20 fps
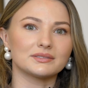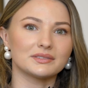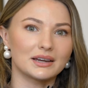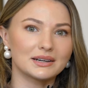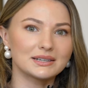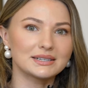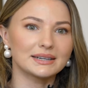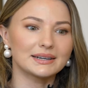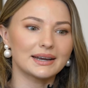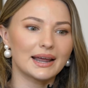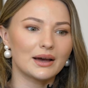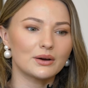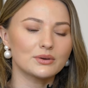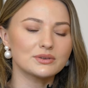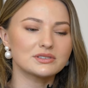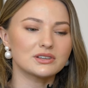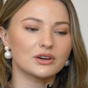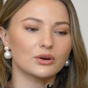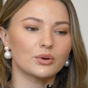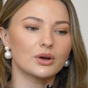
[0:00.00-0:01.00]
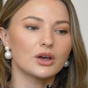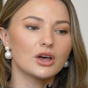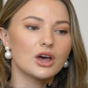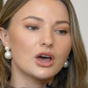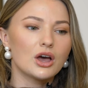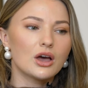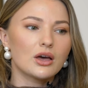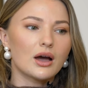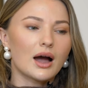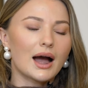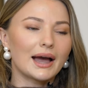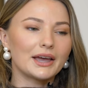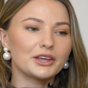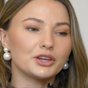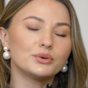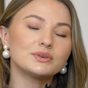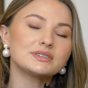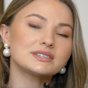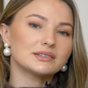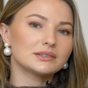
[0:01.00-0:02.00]
London now. So I
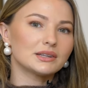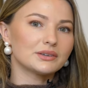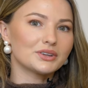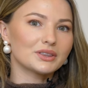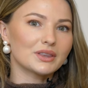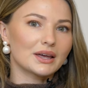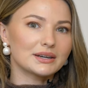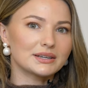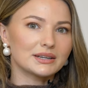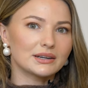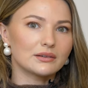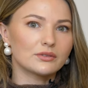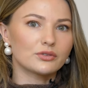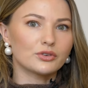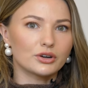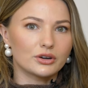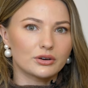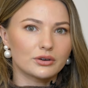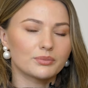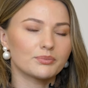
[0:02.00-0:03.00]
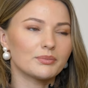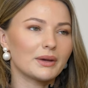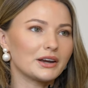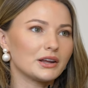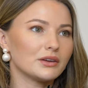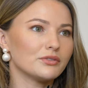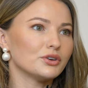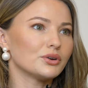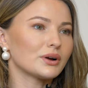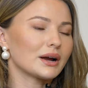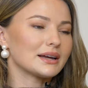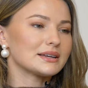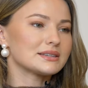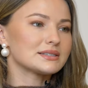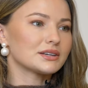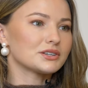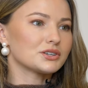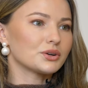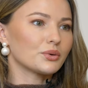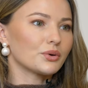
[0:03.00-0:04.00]
used to live in London, for many of you guys
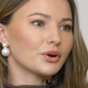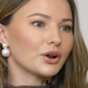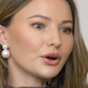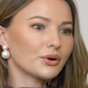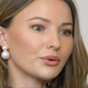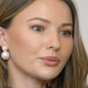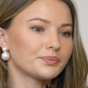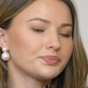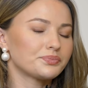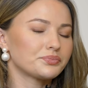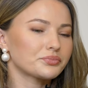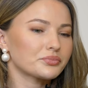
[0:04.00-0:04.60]
that don't know,